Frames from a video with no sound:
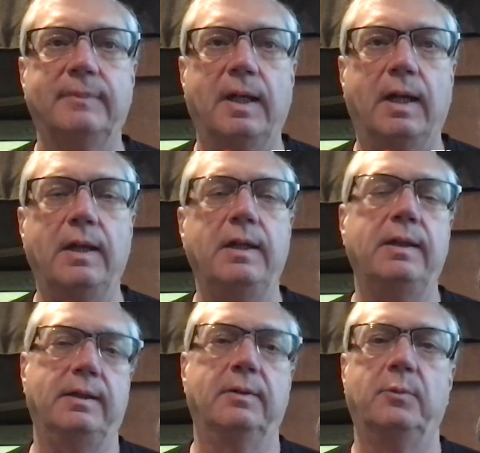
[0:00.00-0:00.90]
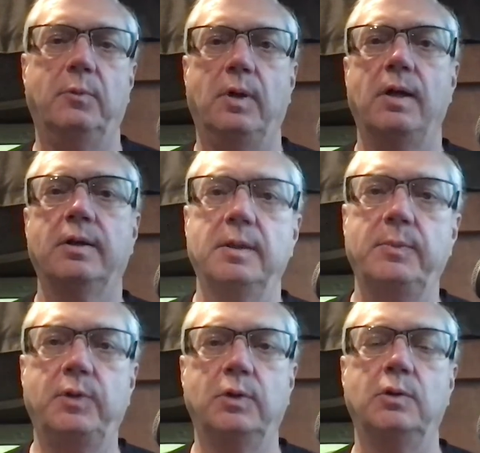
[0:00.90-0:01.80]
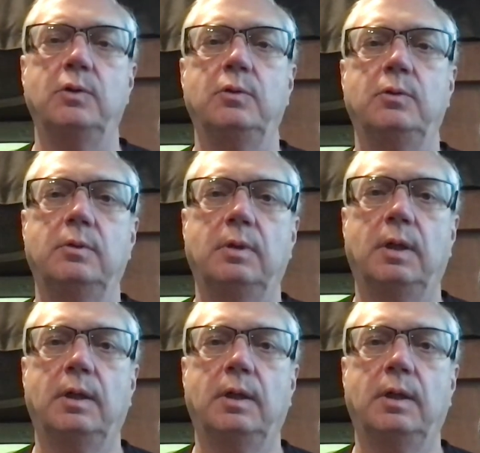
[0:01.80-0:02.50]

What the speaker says: Hey, welcome to